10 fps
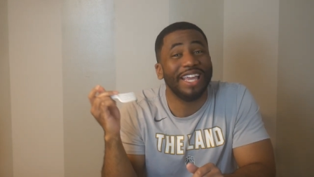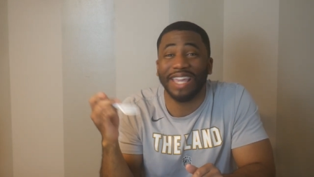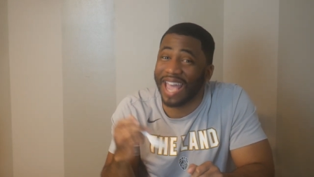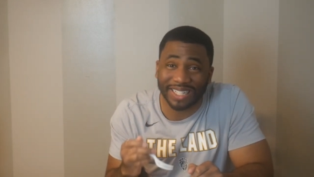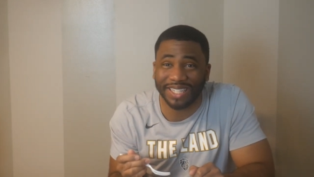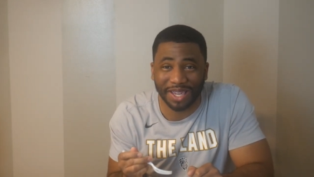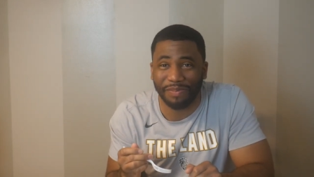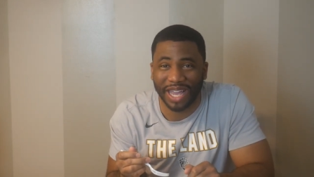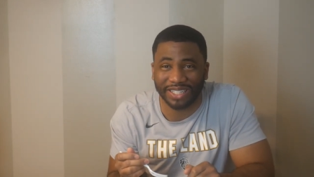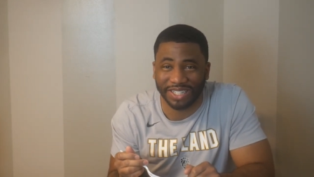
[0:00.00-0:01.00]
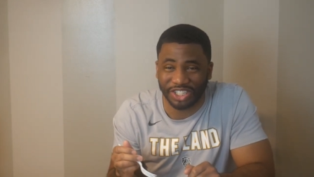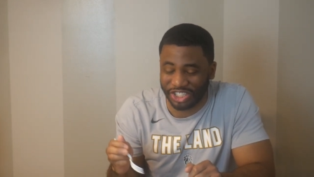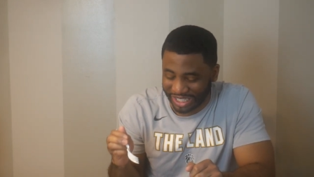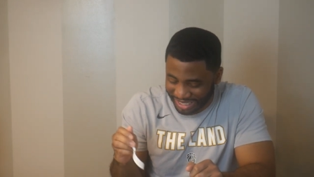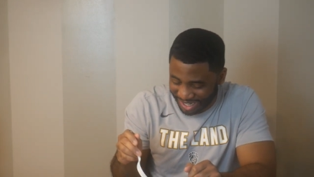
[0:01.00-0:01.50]
Got to get back to this
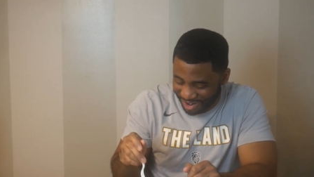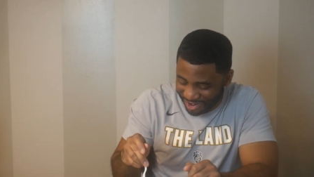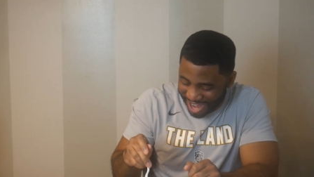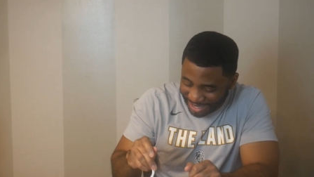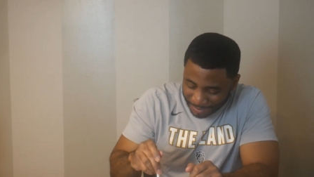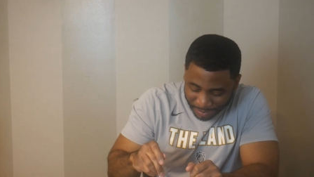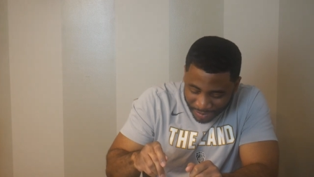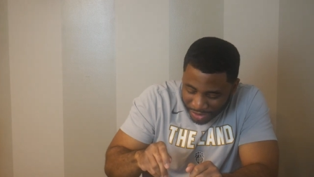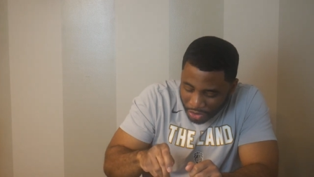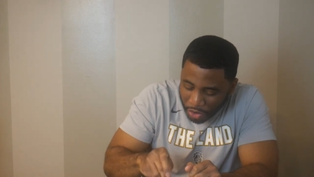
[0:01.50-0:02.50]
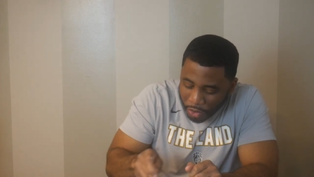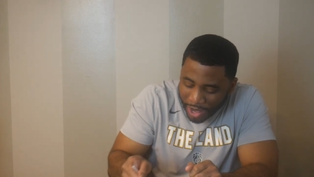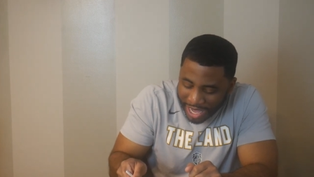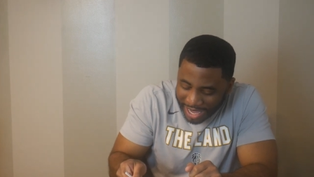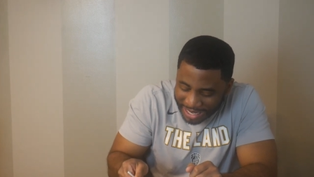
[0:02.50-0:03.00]
chicken, all right?
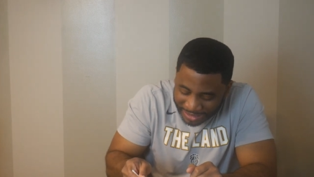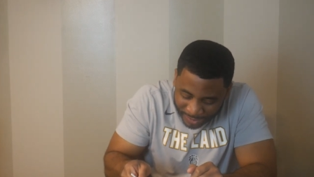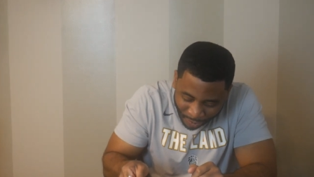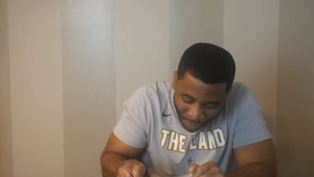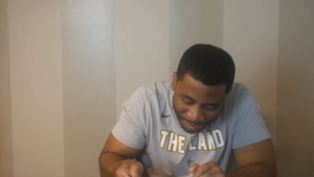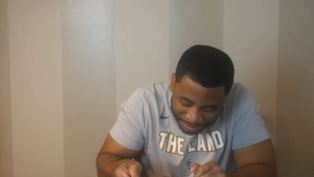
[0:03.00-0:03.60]
Ooh-wee!